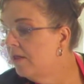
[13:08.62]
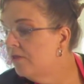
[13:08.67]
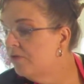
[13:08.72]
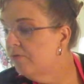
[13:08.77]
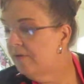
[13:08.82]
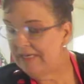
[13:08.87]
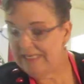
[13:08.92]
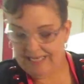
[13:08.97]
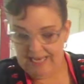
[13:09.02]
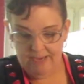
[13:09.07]

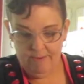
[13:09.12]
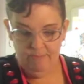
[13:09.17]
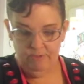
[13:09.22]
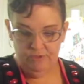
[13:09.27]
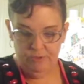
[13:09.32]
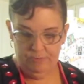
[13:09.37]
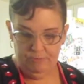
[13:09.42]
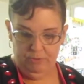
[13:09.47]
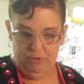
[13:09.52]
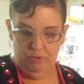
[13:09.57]
3
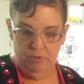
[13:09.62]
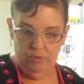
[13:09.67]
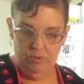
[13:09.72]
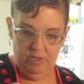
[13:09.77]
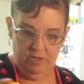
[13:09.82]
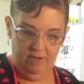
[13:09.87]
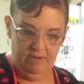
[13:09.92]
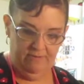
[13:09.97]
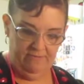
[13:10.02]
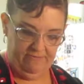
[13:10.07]

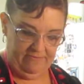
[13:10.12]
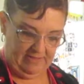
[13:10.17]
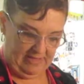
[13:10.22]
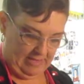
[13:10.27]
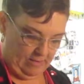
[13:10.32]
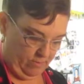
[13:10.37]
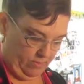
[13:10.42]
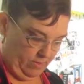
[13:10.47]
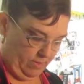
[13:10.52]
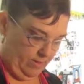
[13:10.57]
tablespoons of
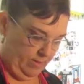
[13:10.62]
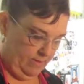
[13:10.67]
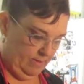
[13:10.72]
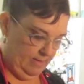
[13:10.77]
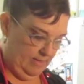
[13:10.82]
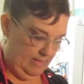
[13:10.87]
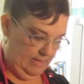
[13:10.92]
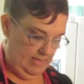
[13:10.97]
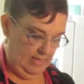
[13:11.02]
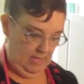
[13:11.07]
flour.
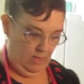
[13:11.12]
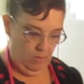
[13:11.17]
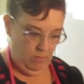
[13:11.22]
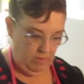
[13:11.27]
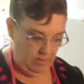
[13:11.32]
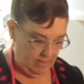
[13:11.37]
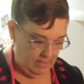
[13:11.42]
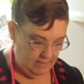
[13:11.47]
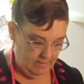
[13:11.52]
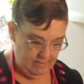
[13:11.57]

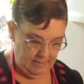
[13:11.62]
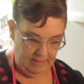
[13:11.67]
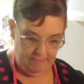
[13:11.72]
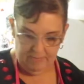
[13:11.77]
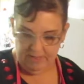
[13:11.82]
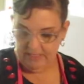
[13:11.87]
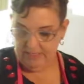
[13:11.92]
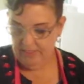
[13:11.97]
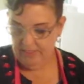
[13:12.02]
Well, I'm not